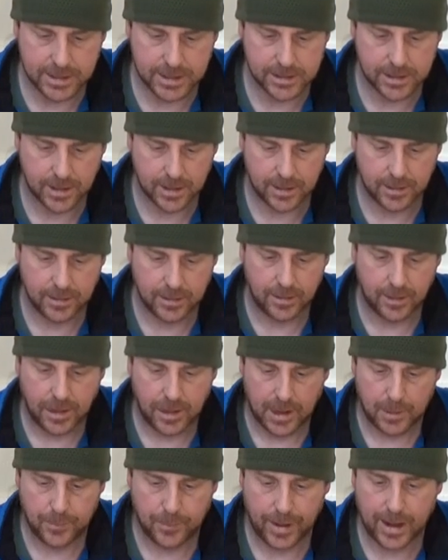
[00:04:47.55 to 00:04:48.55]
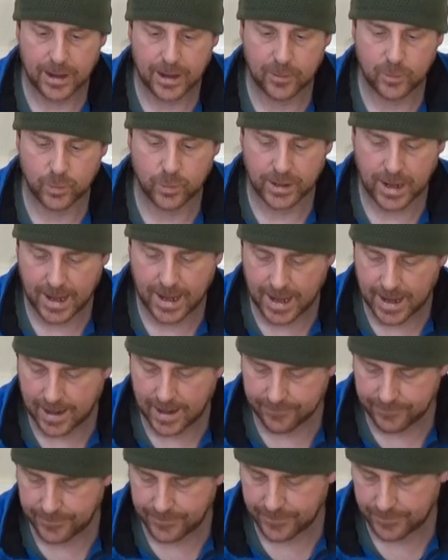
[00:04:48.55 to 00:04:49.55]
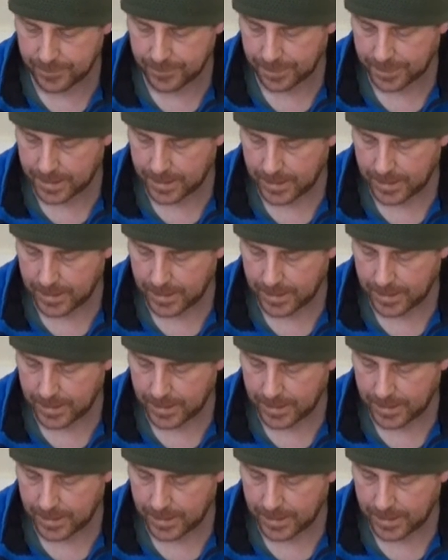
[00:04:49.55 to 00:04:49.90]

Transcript: litre pack would have